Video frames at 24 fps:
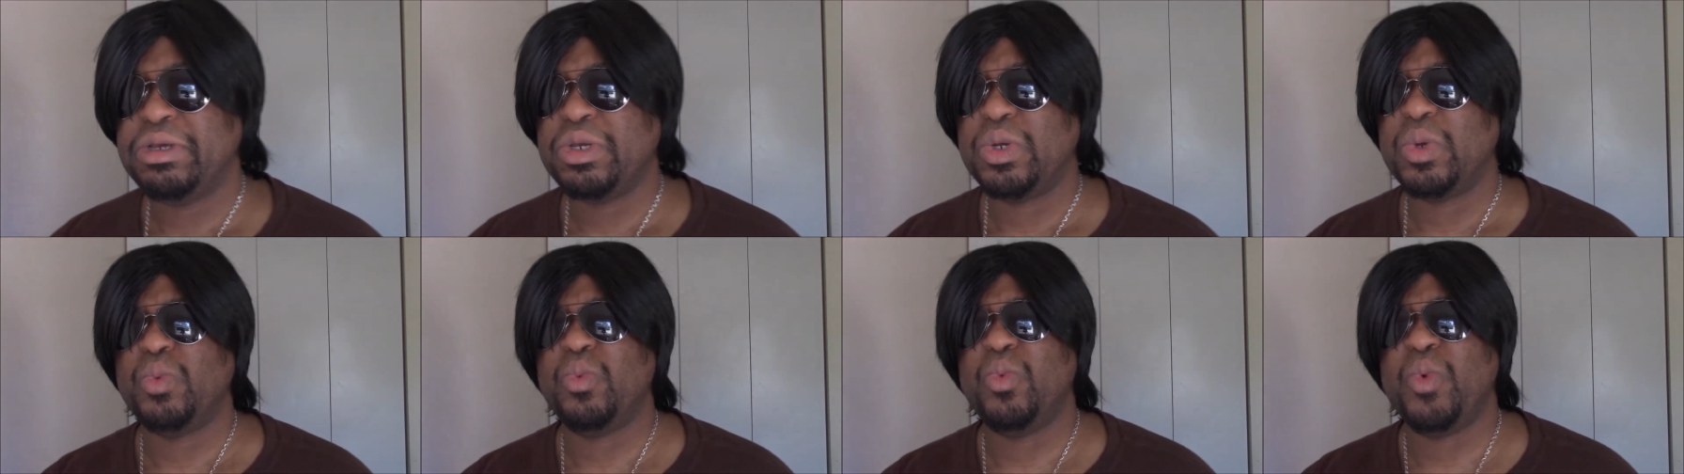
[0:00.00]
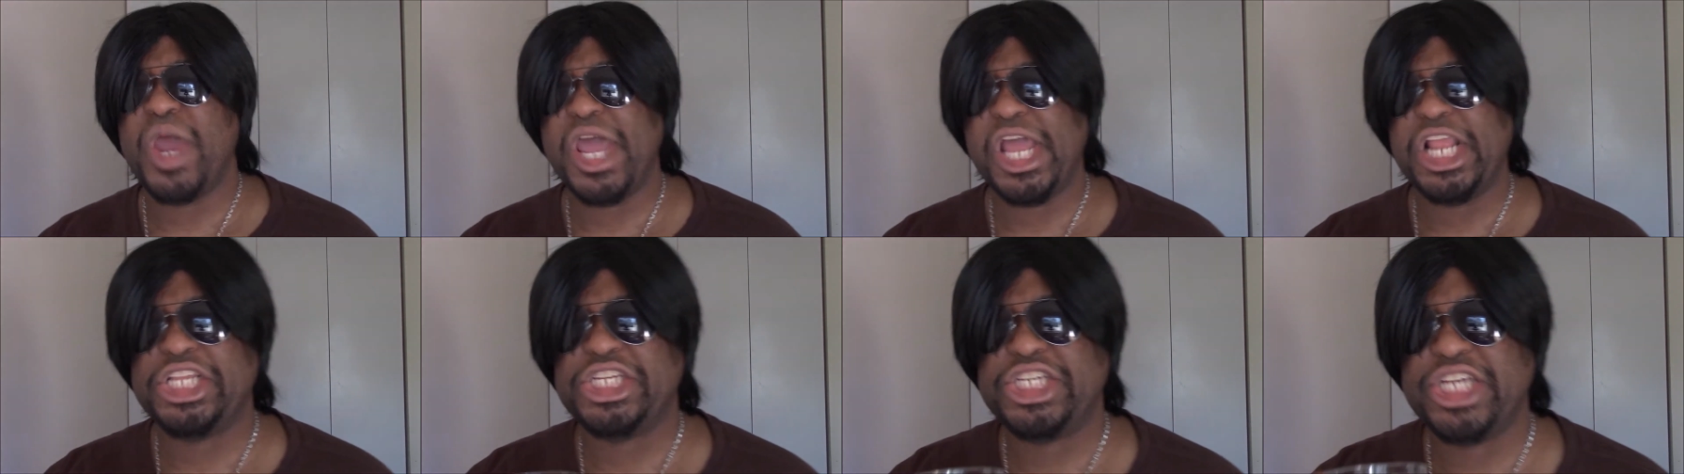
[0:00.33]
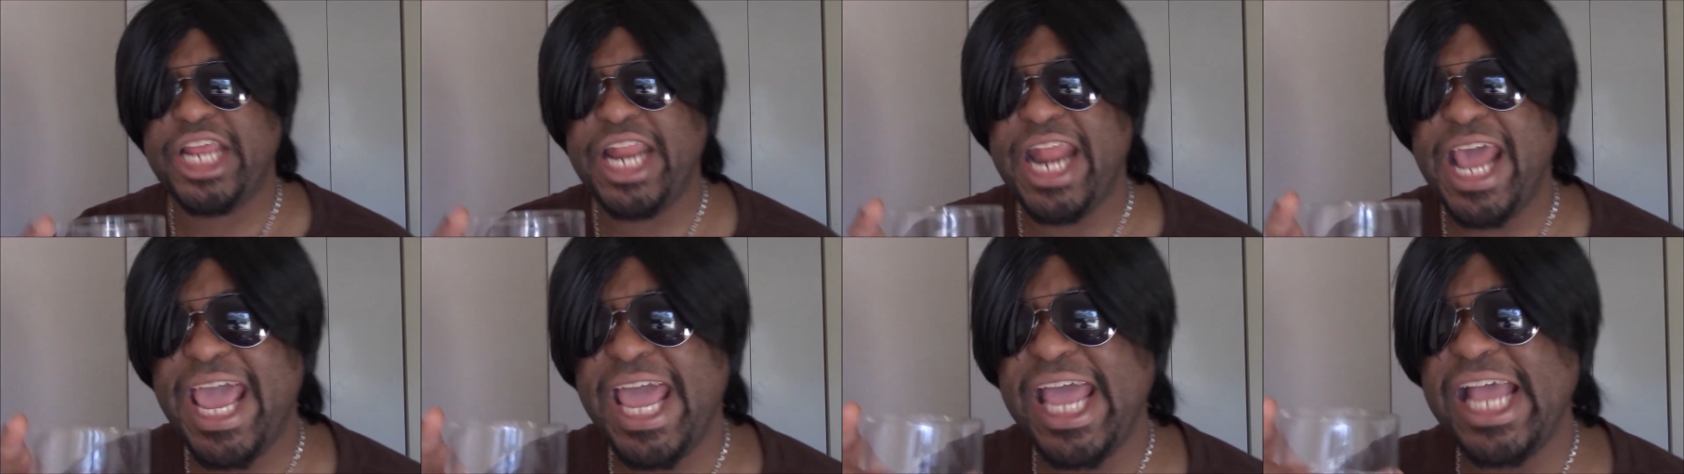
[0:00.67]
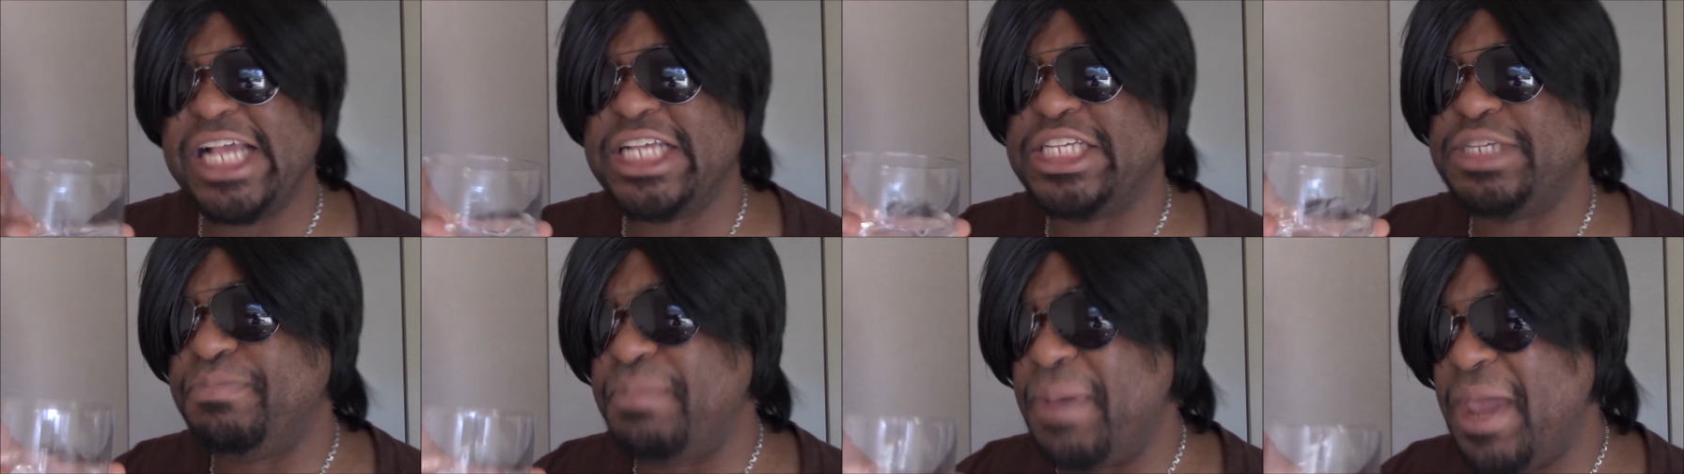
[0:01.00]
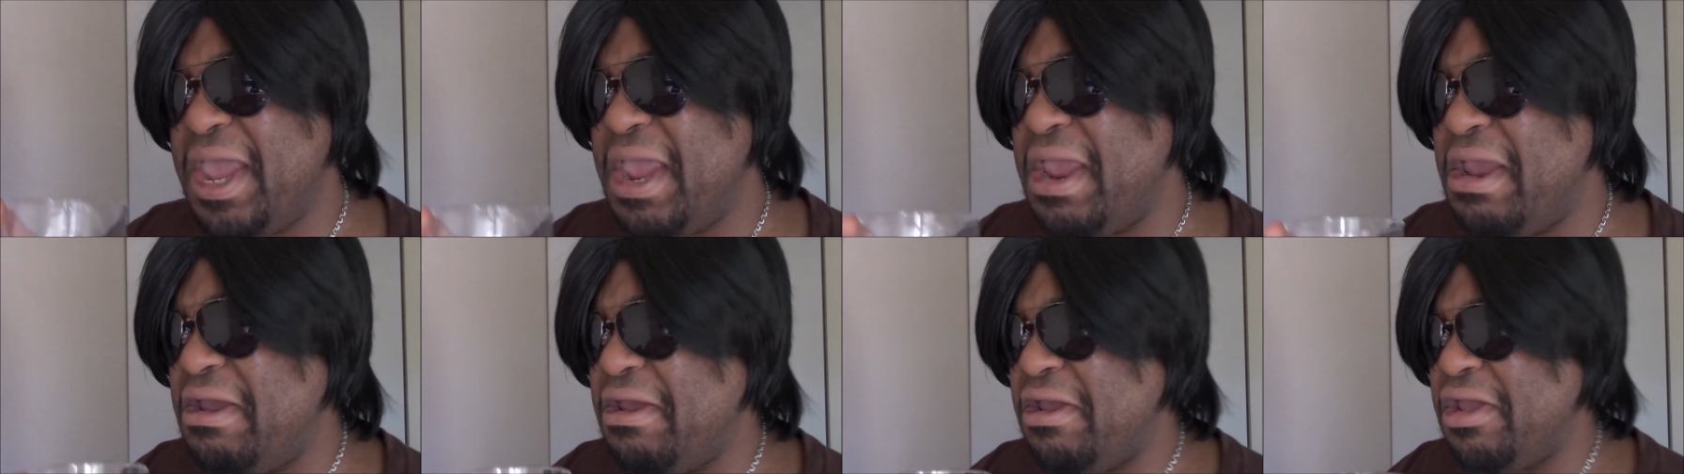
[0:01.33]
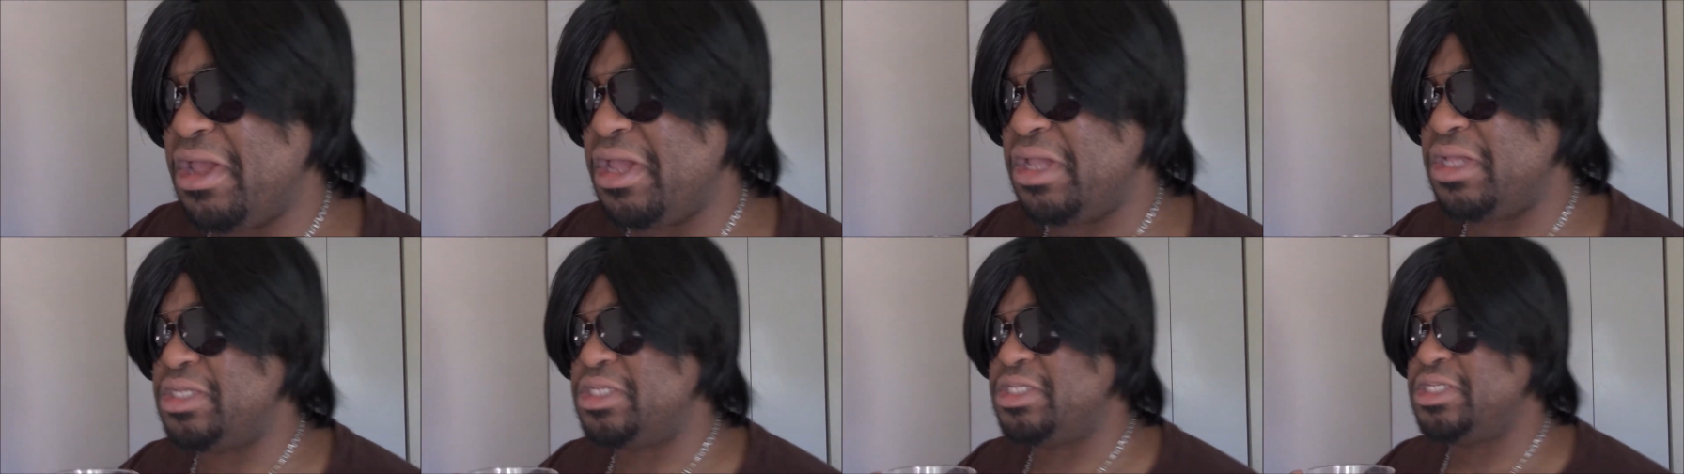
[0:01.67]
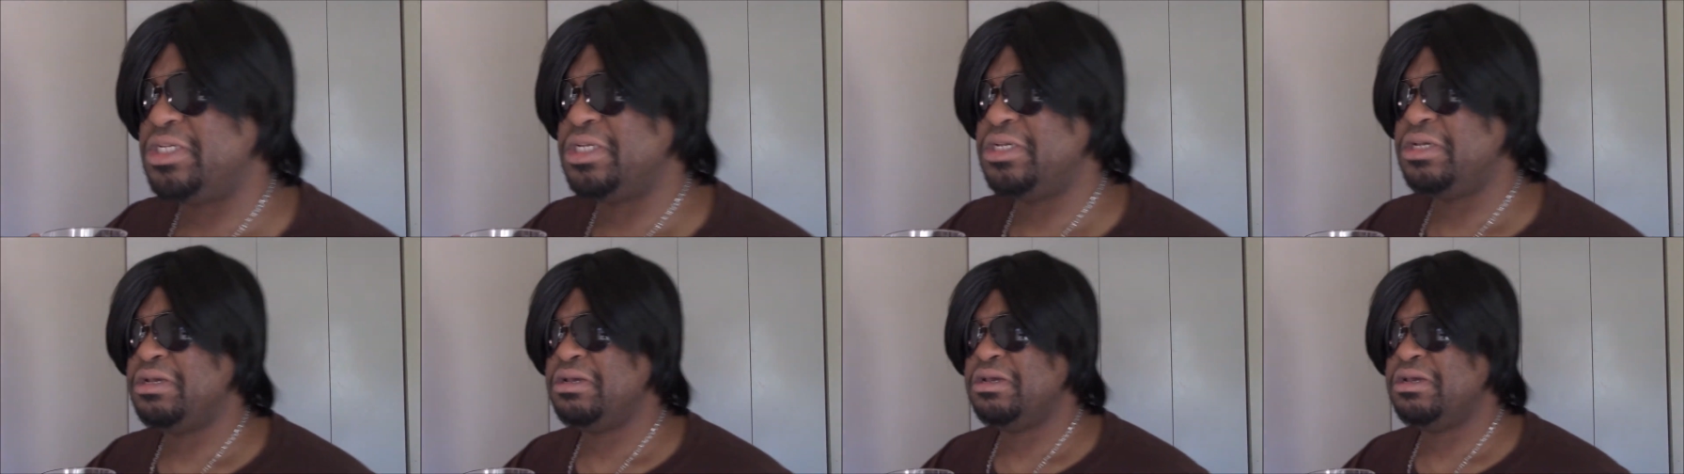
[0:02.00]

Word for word: Ratchet ass parents.